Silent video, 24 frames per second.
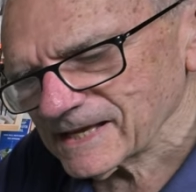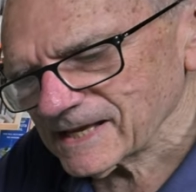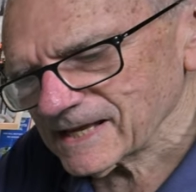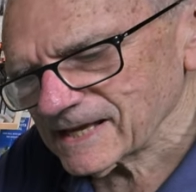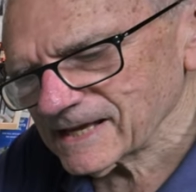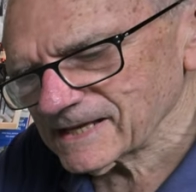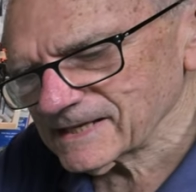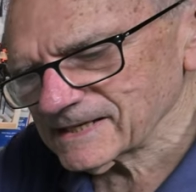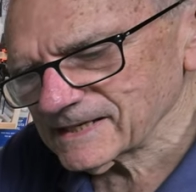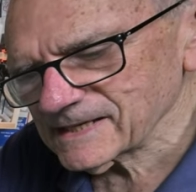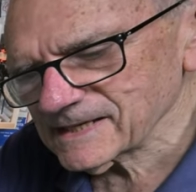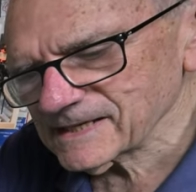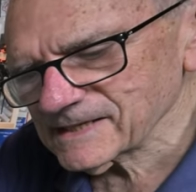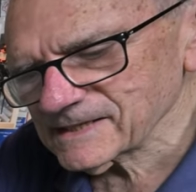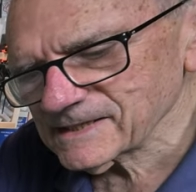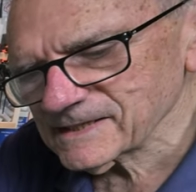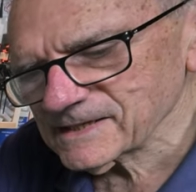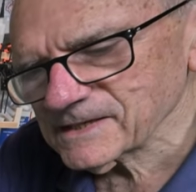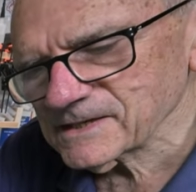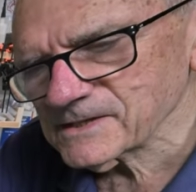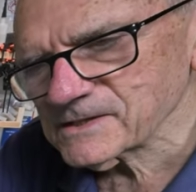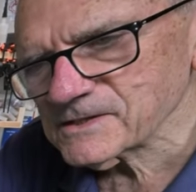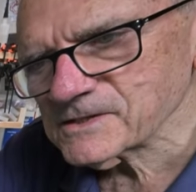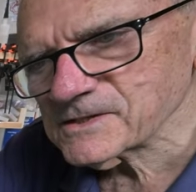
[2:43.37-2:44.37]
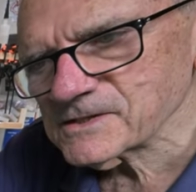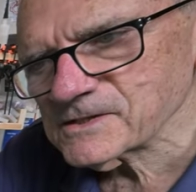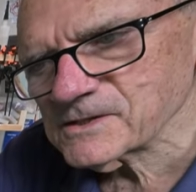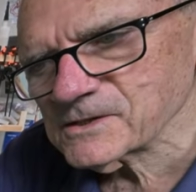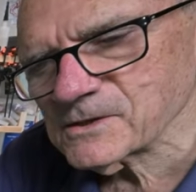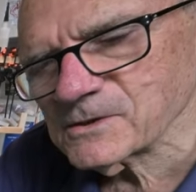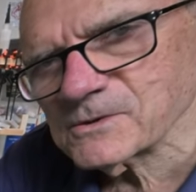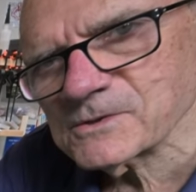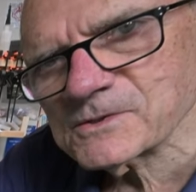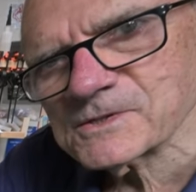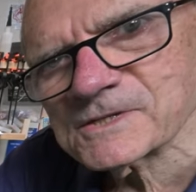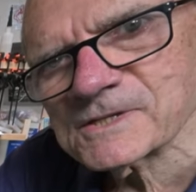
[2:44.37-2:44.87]
And it is
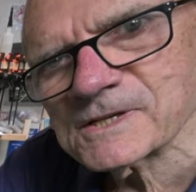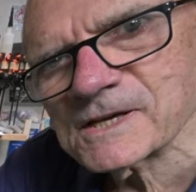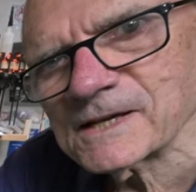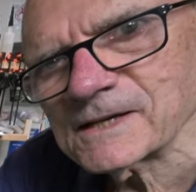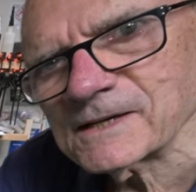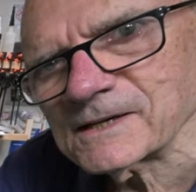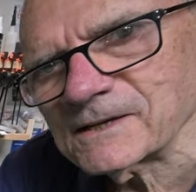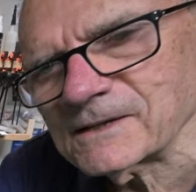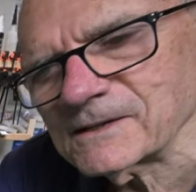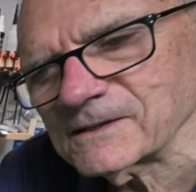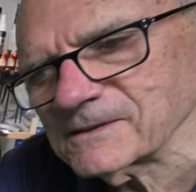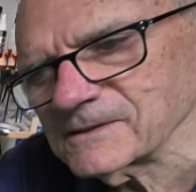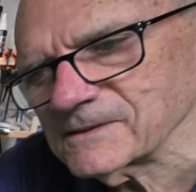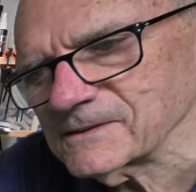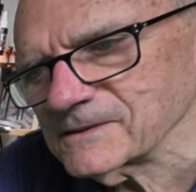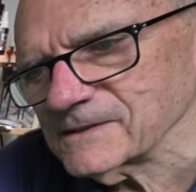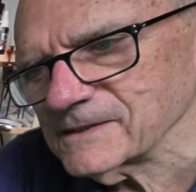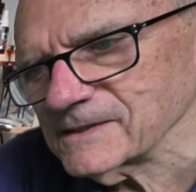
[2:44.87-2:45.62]
so subtle.